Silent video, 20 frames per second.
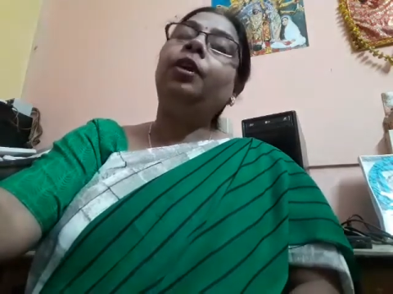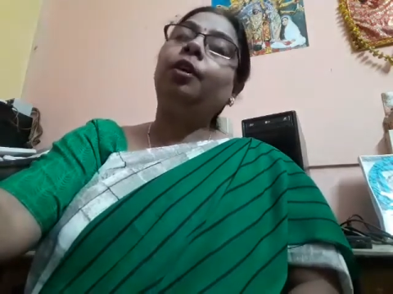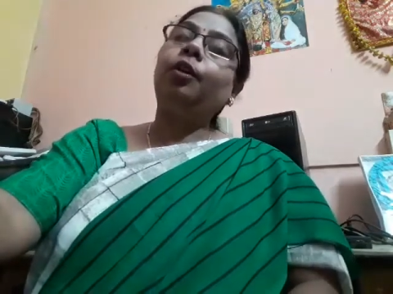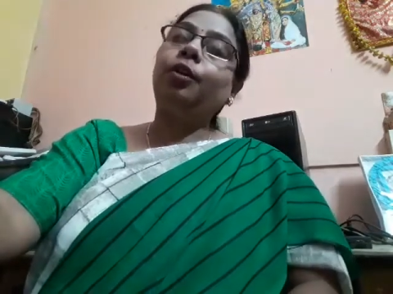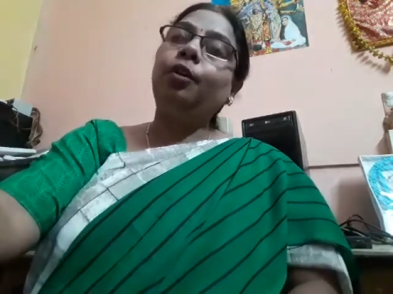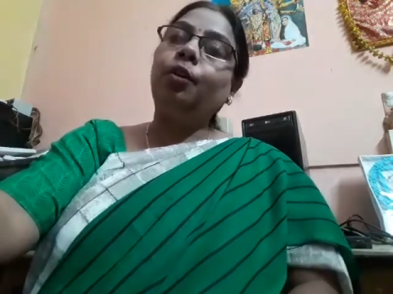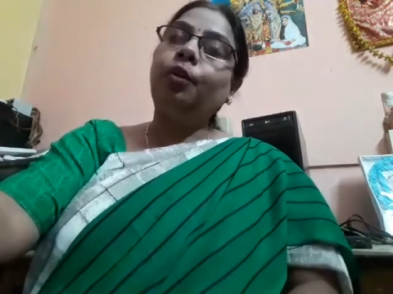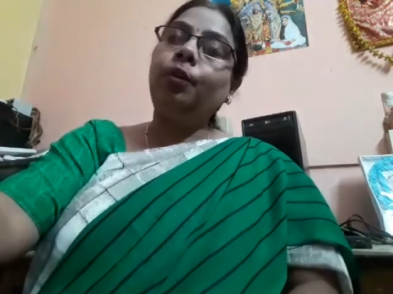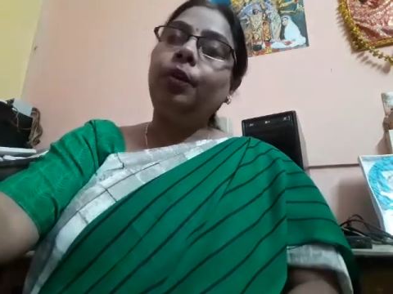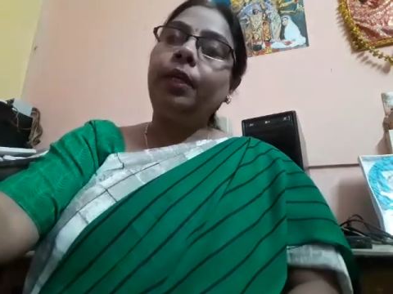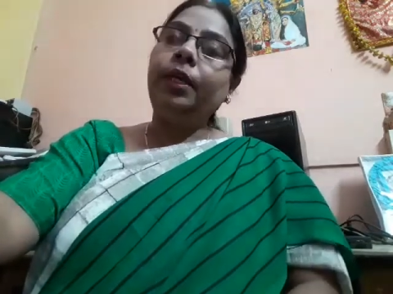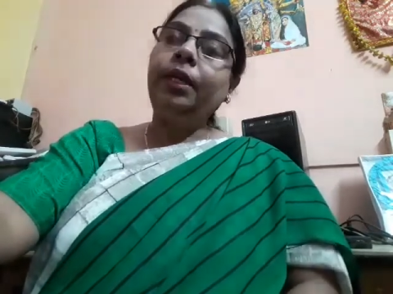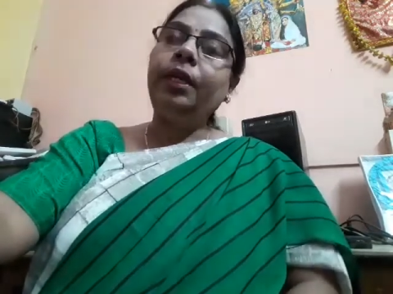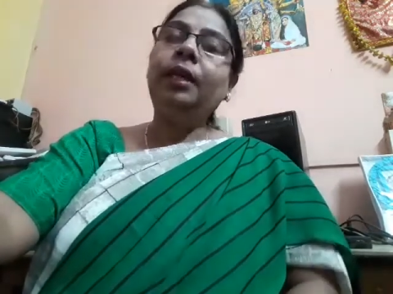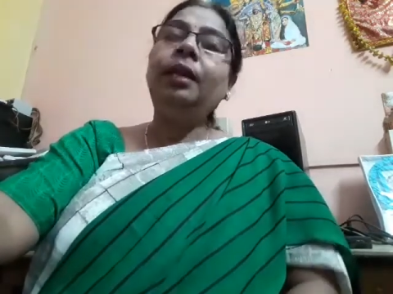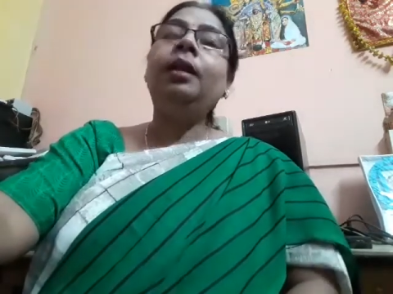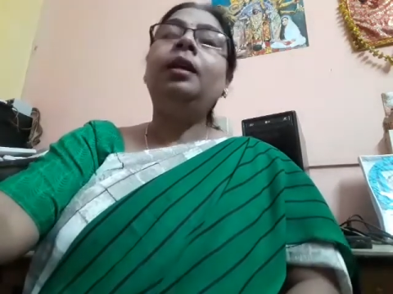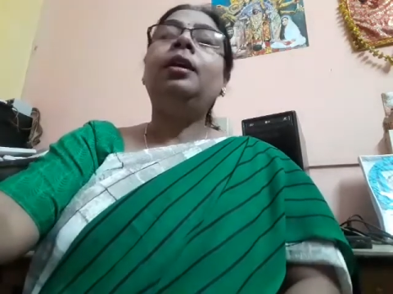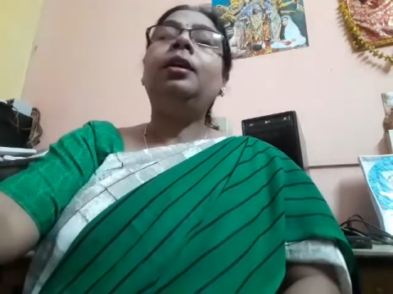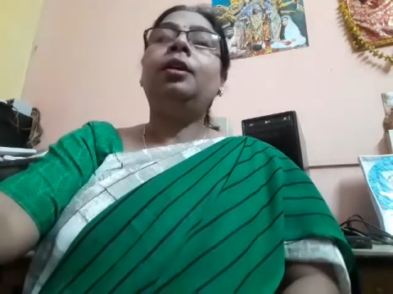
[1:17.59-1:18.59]

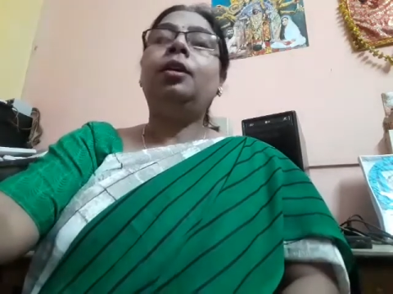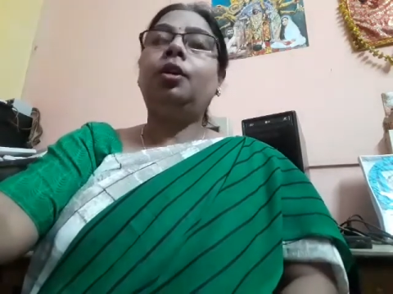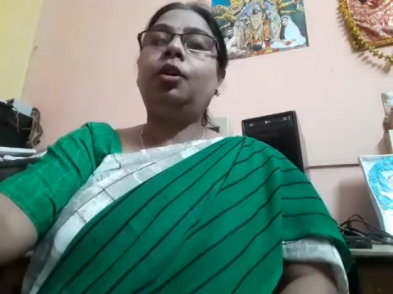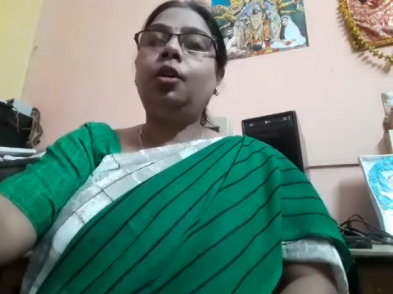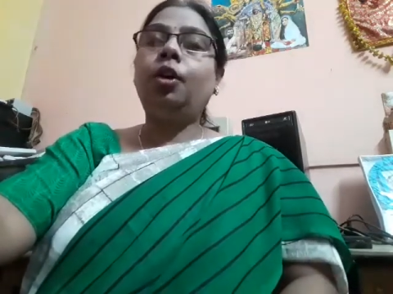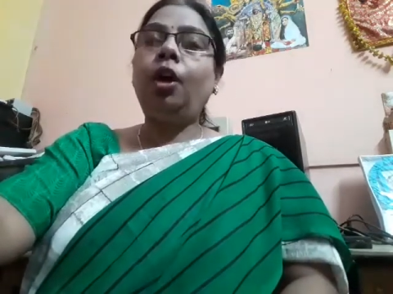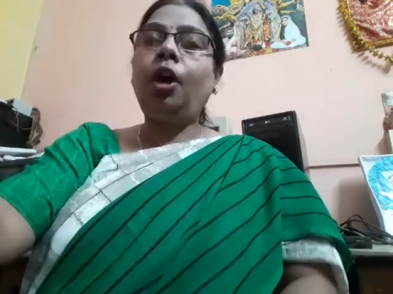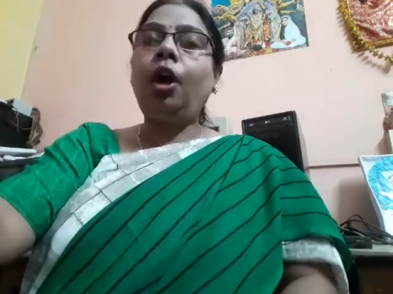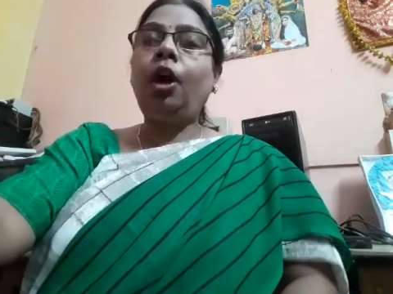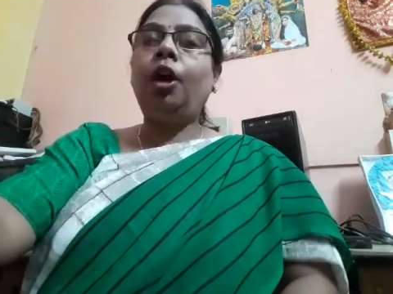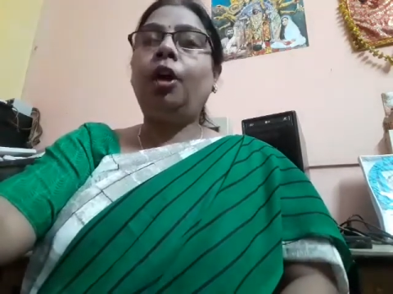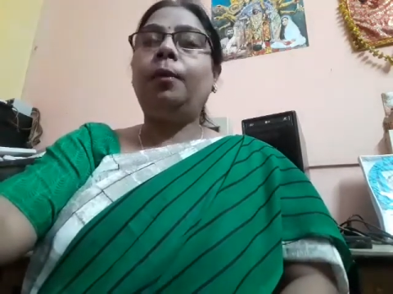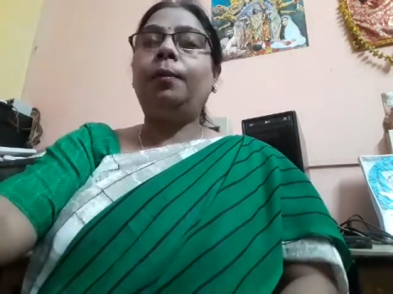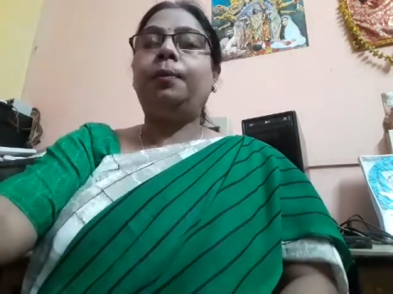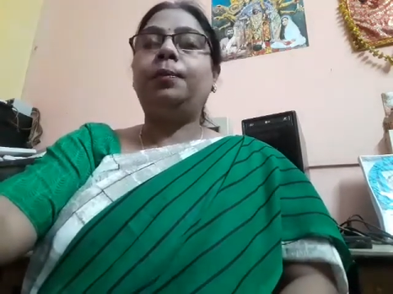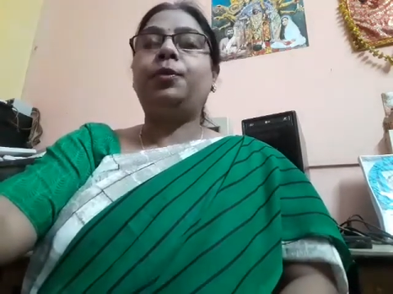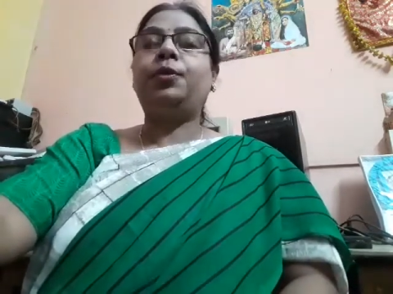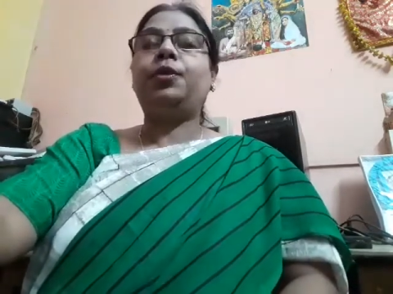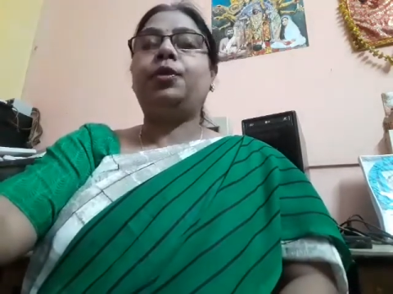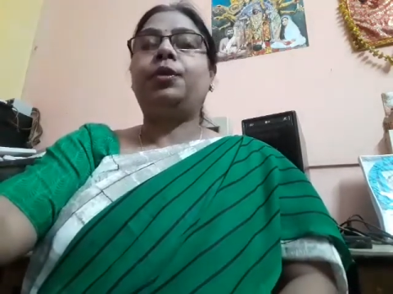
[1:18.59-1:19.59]
growing
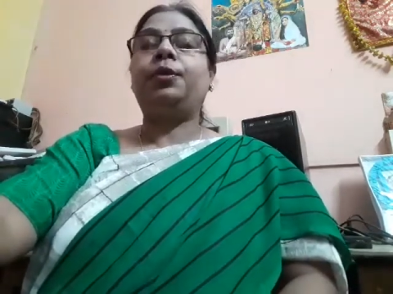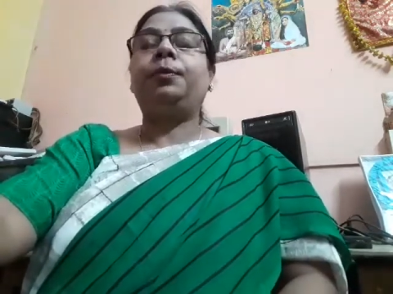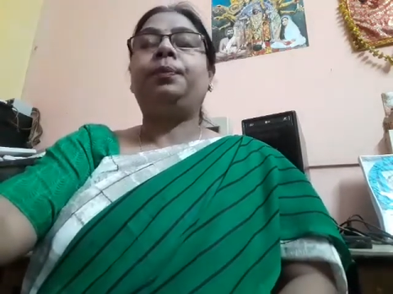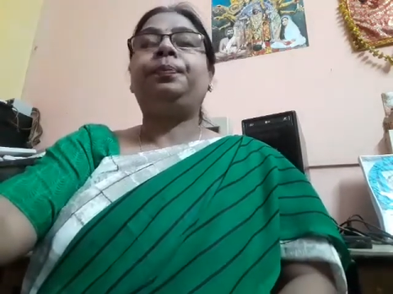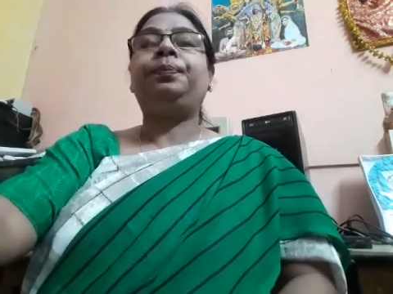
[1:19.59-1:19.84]
crops.